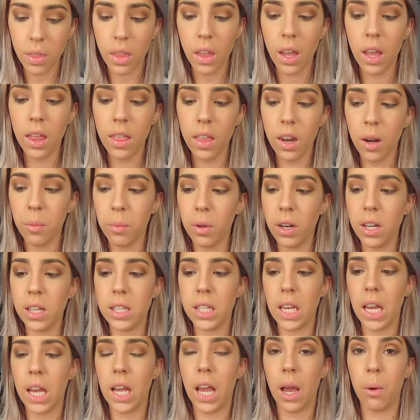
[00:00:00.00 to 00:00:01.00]
And then I'm going
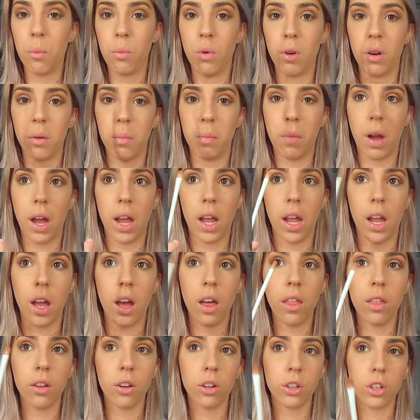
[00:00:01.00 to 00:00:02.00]
to take one of my
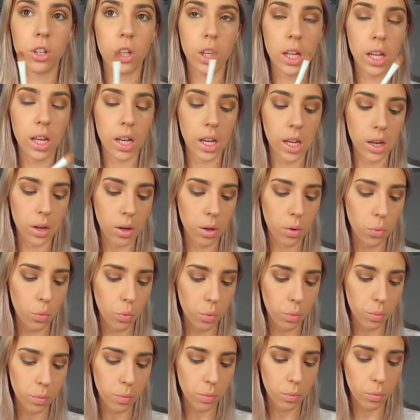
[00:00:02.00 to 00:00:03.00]
other clean
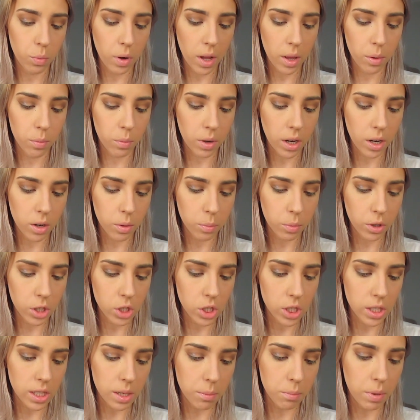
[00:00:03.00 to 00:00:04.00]
Wet n Wild
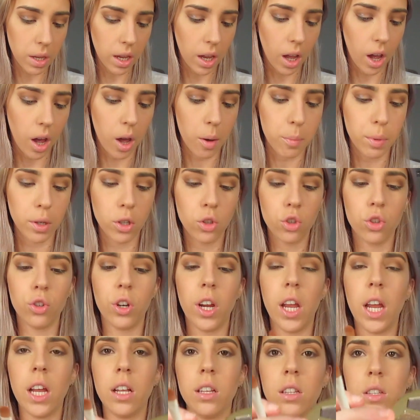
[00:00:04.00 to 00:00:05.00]
brushes and pick up
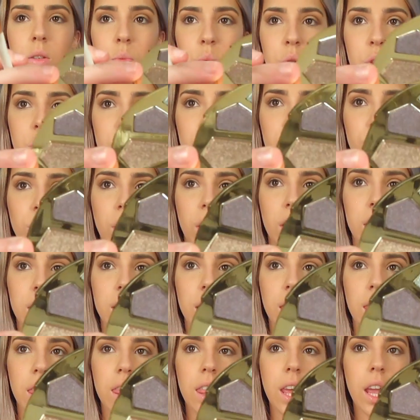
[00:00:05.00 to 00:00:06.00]
Trance, which is right
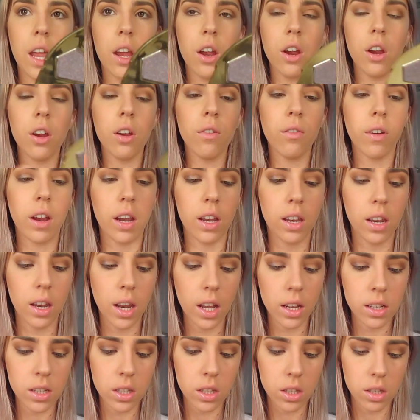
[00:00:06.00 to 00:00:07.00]
there, right
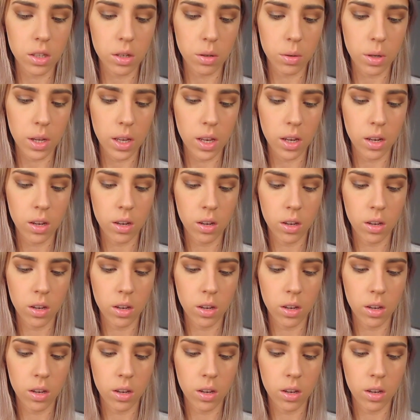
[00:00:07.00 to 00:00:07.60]
next to it.